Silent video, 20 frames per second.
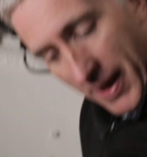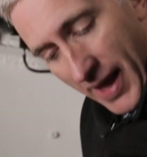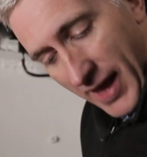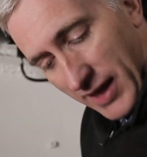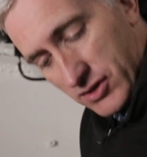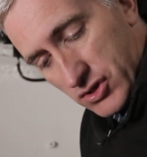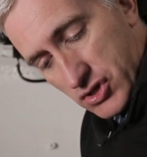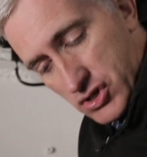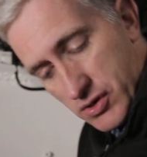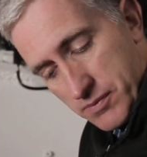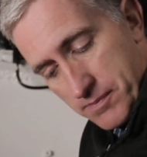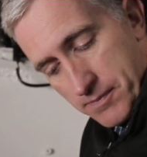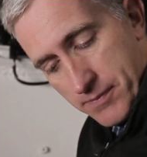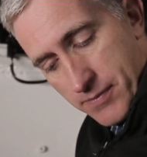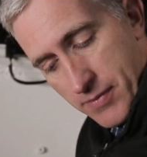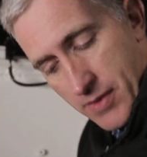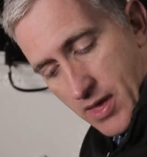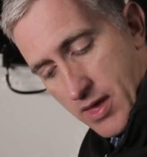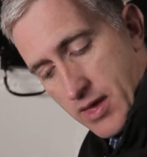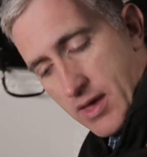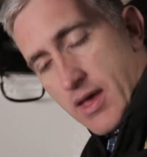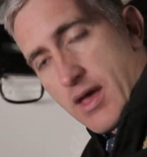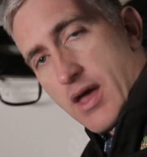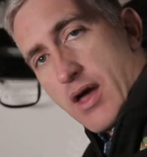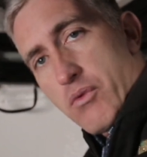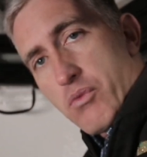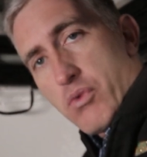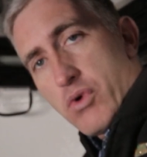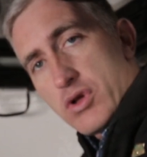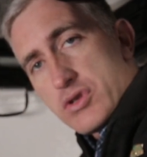hatch,
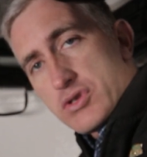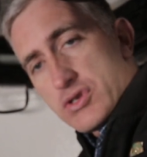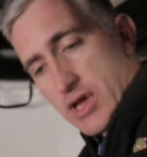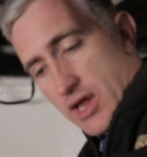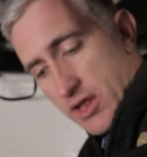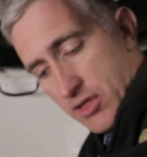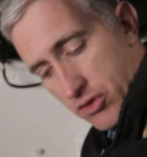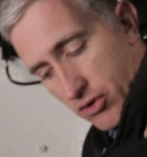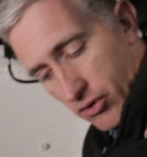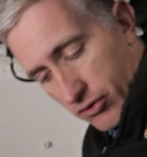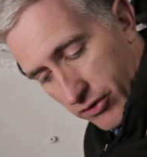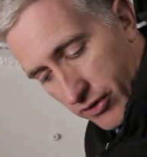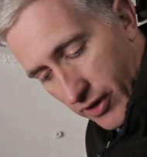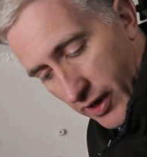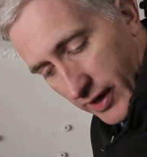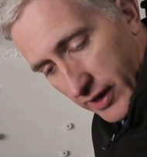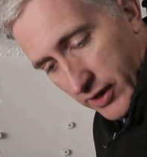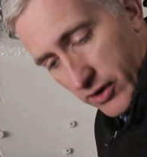which it looks like